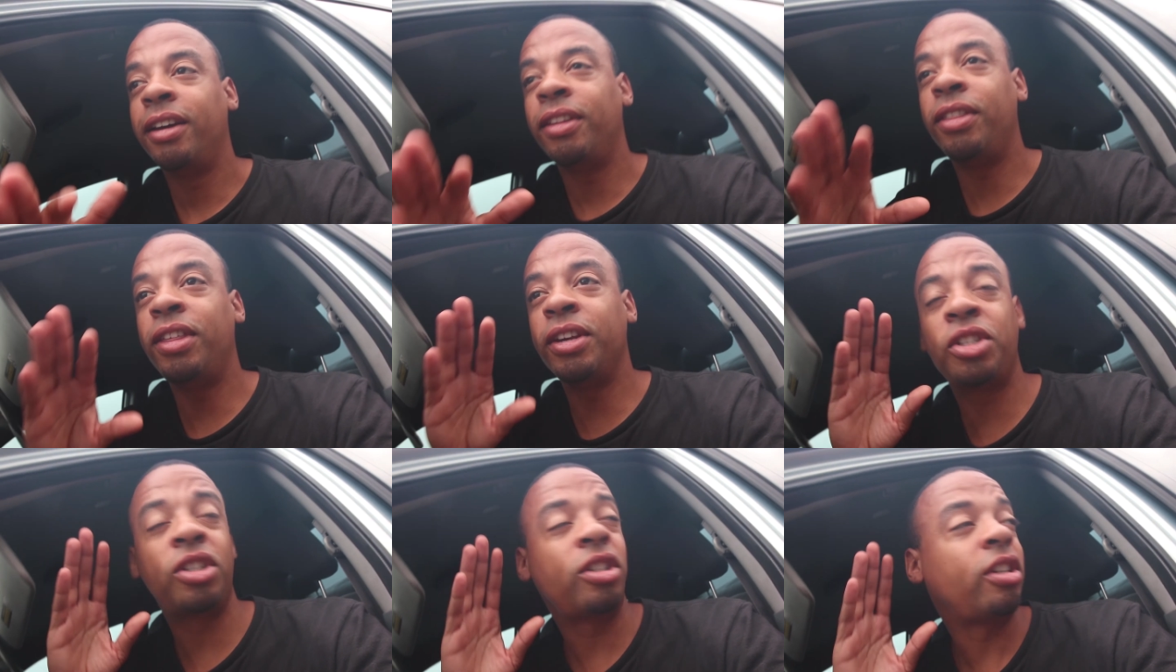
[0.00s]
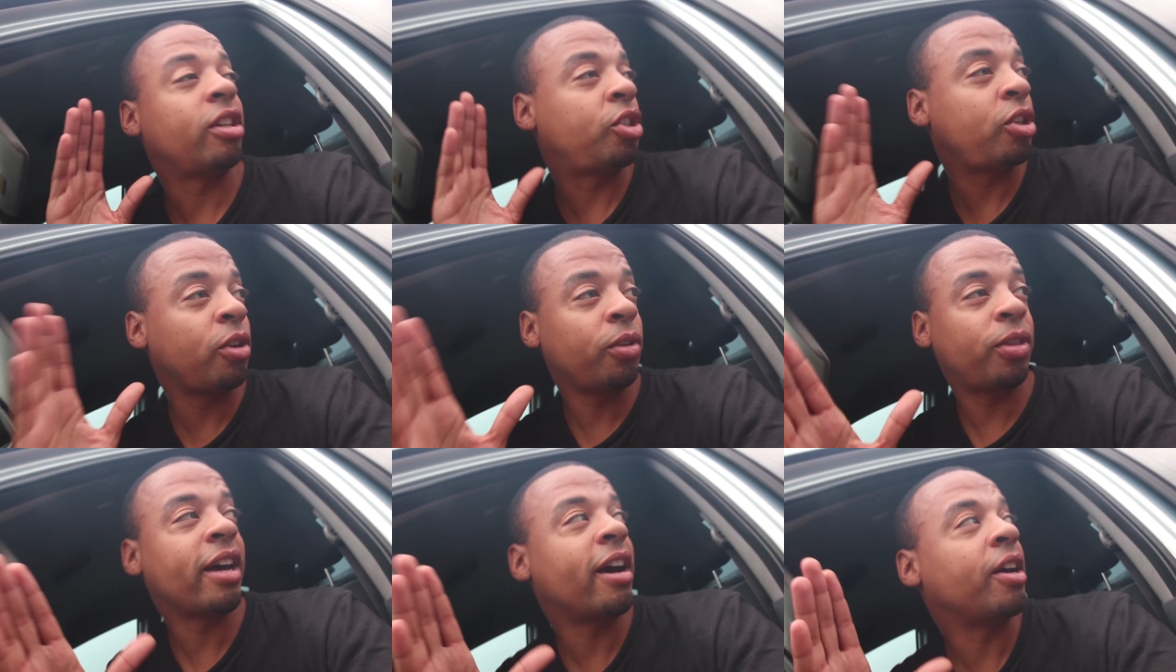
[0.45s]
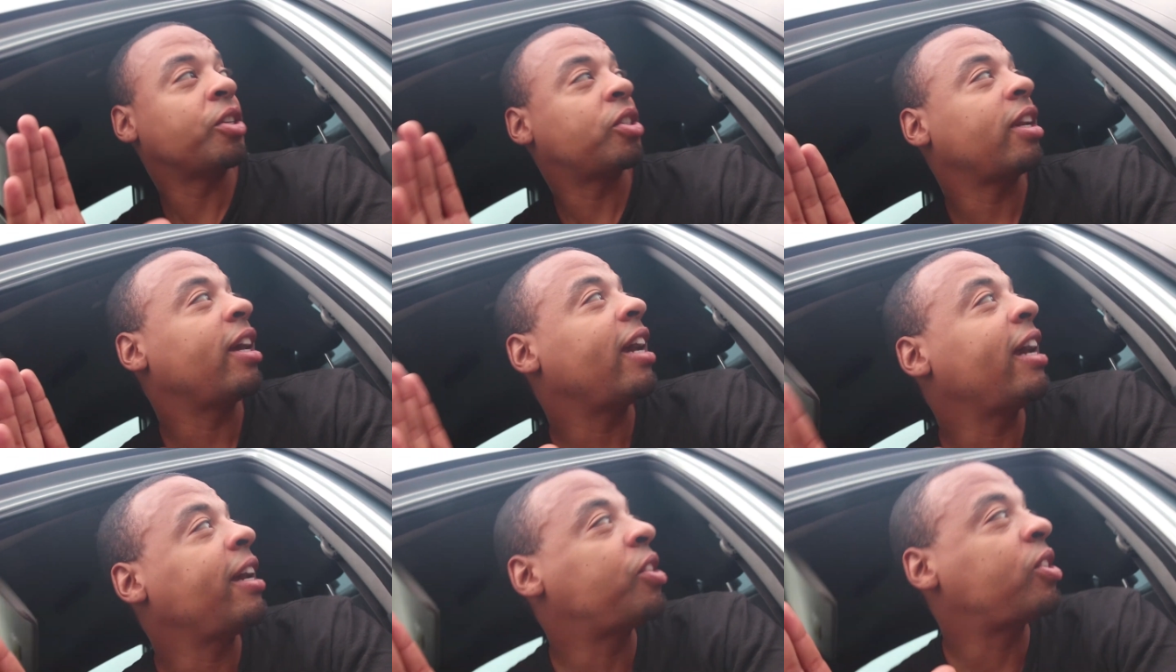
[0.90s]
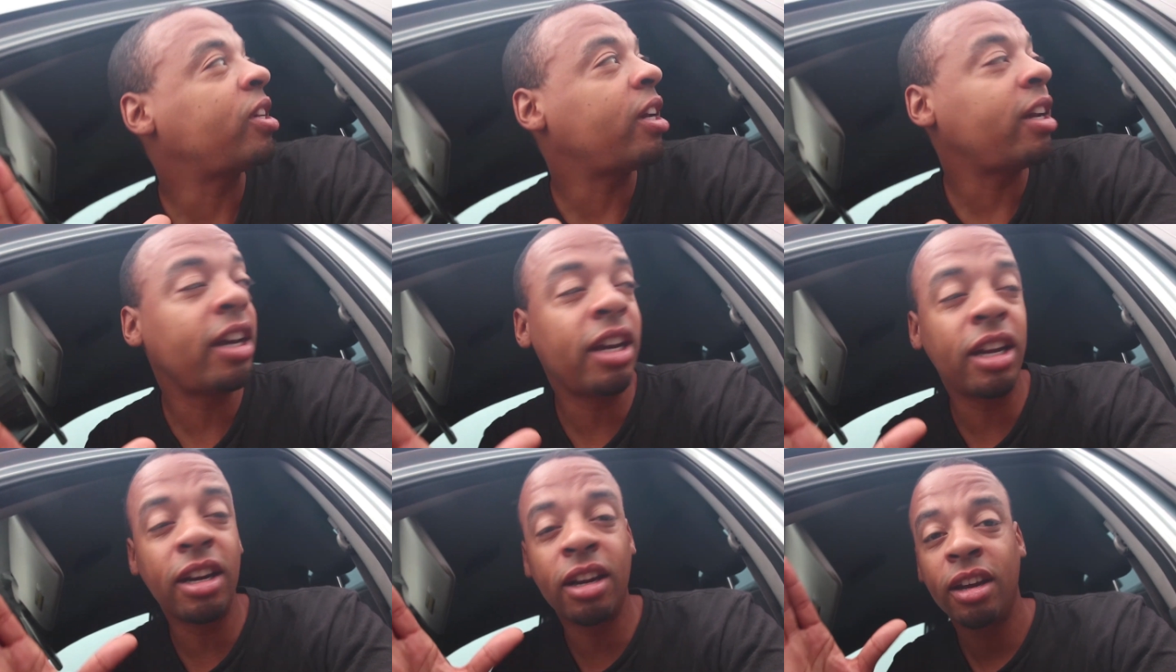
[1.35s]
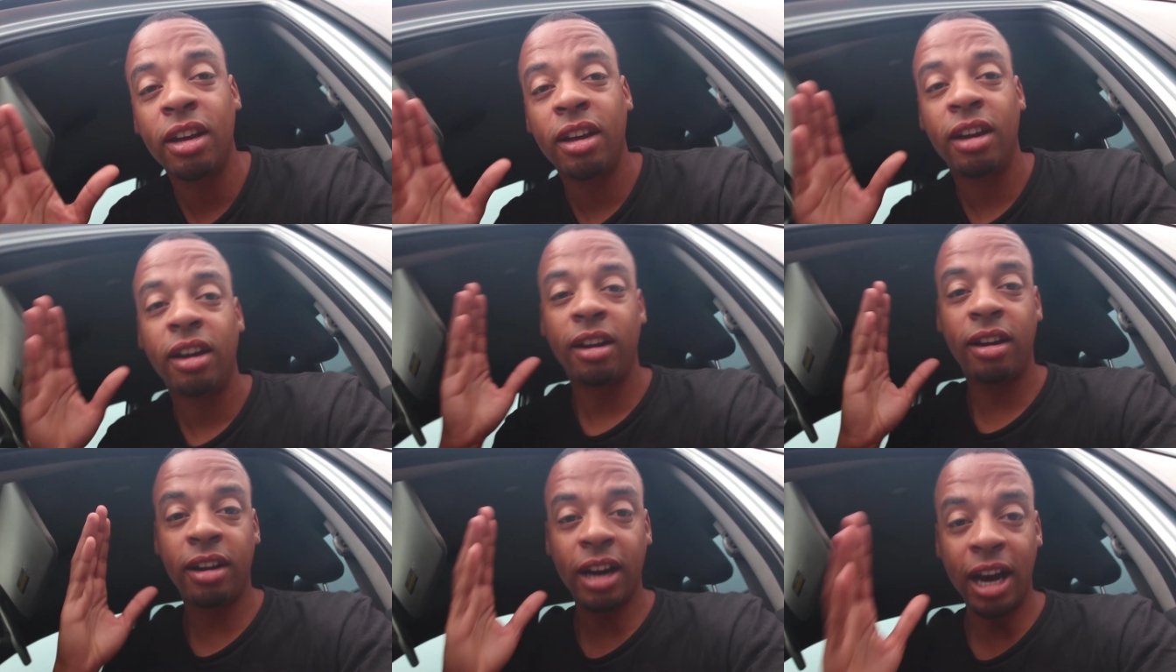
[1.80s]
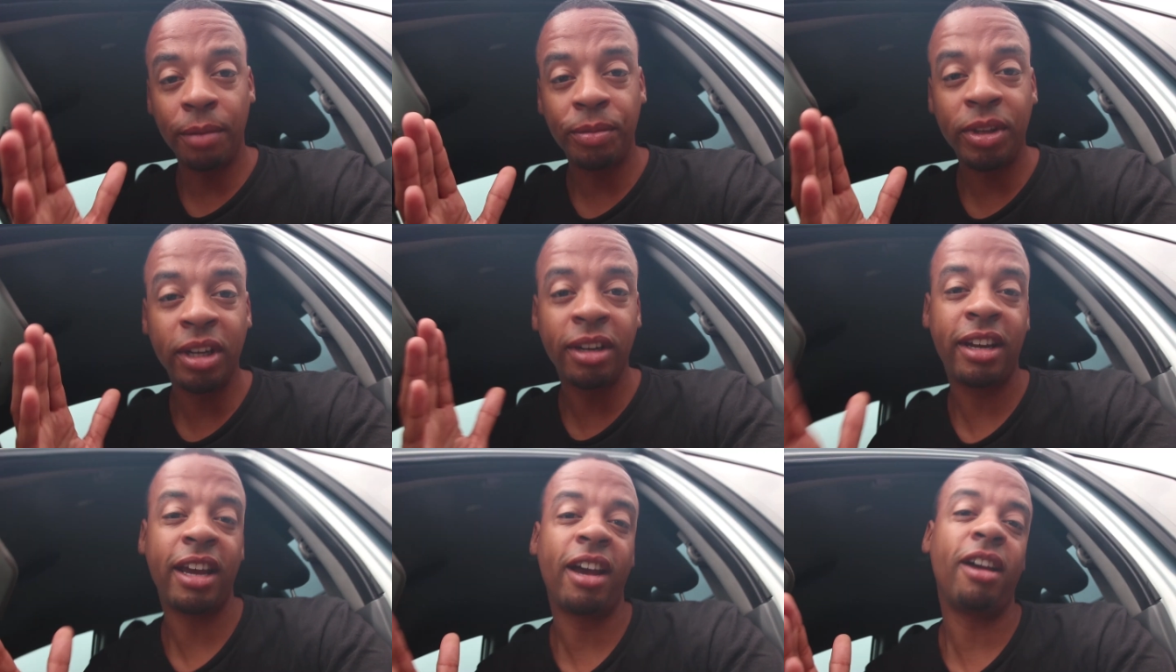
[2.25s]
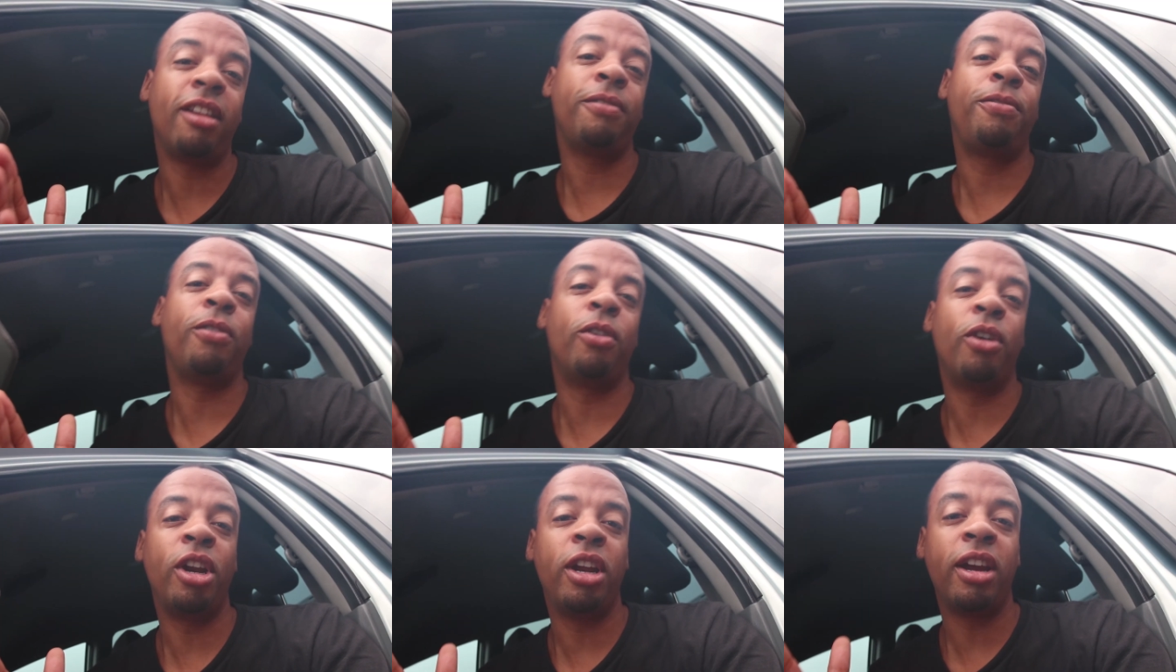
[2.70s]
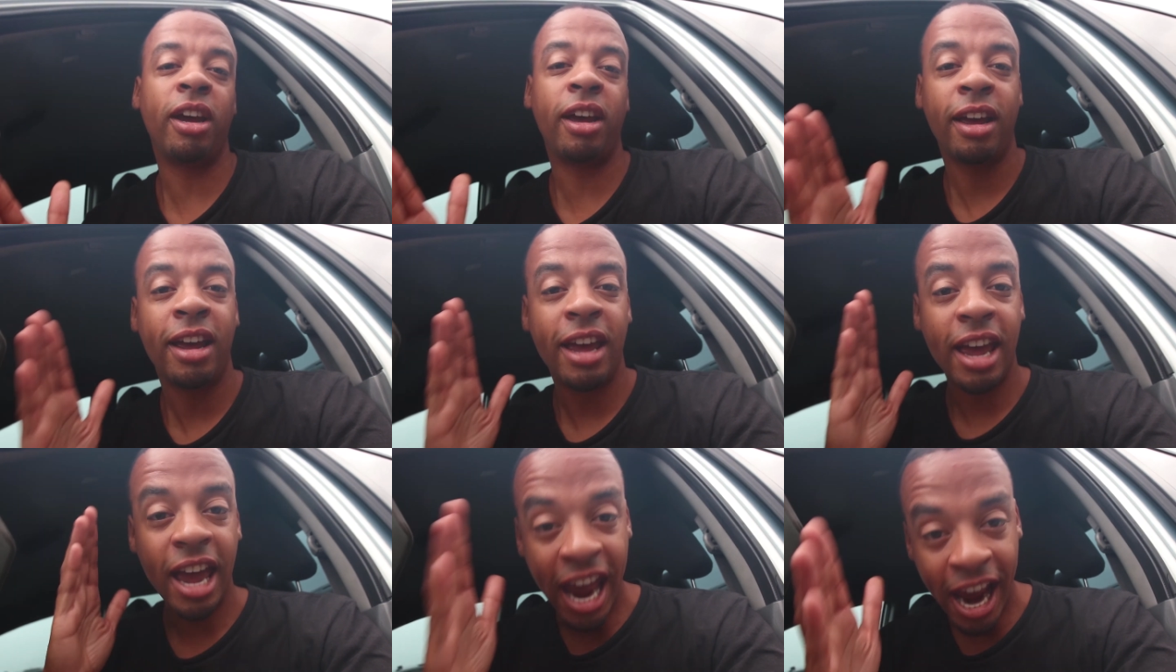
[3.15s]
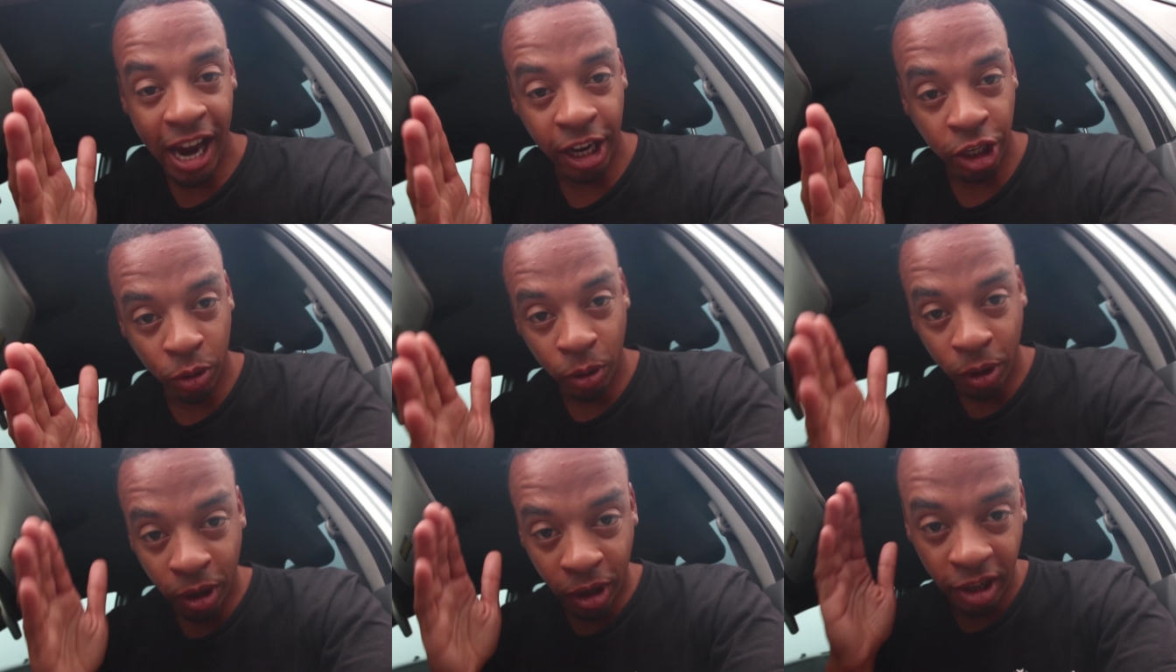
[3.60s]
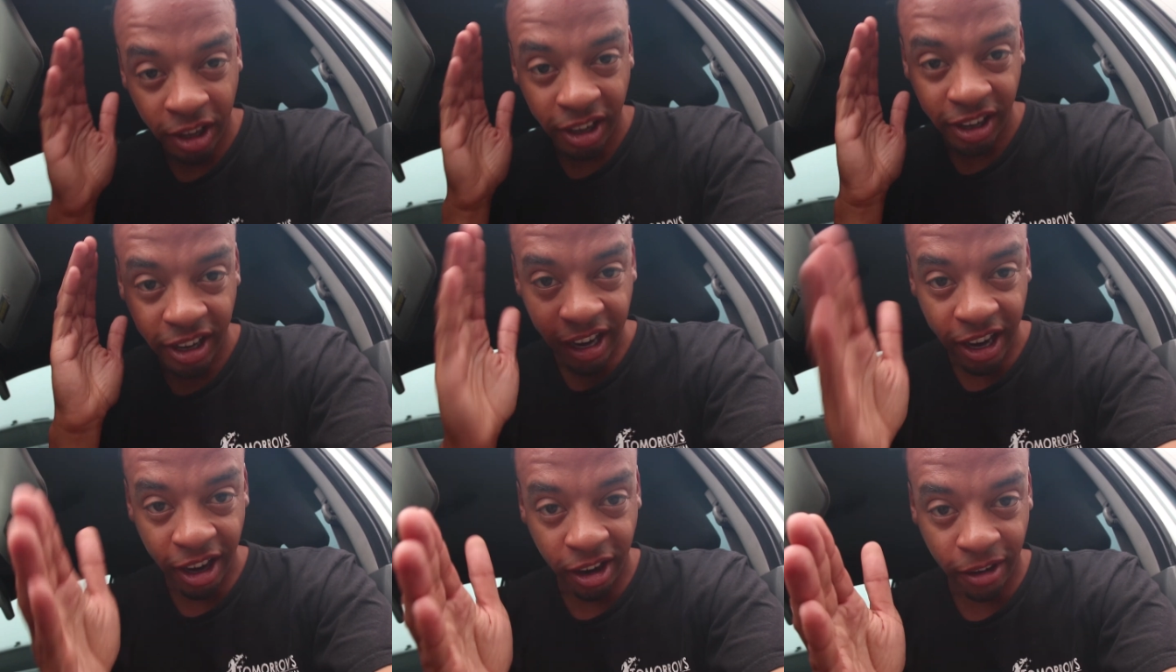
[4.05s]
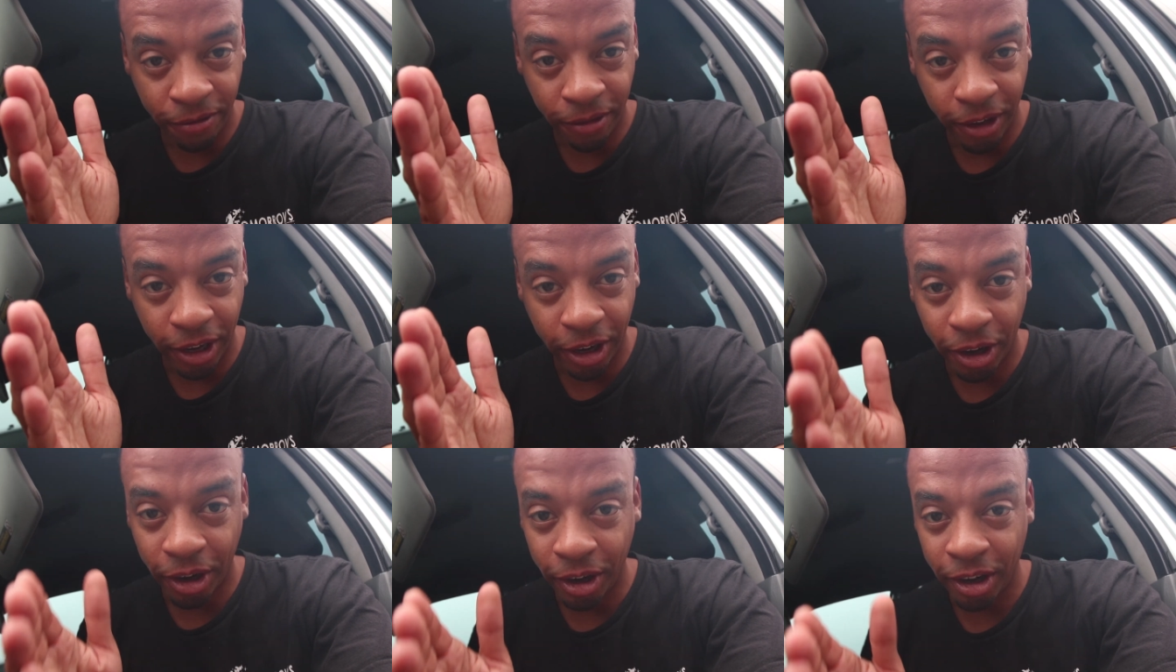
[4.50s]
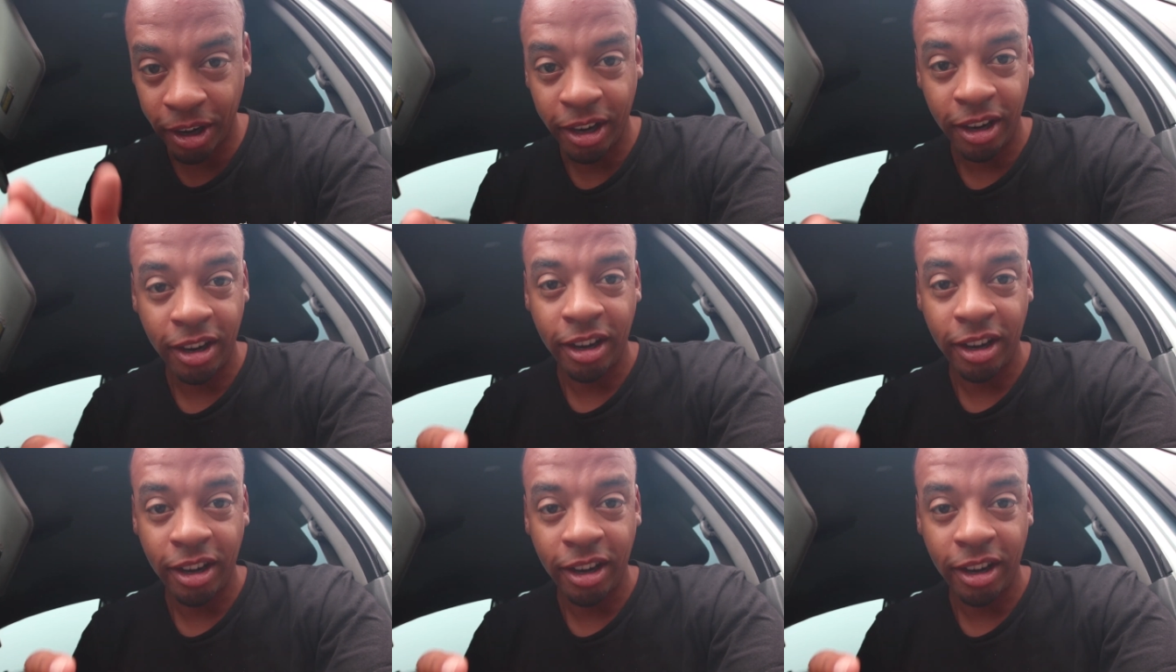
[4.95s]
This is the 2018 Compton, California annual airfare.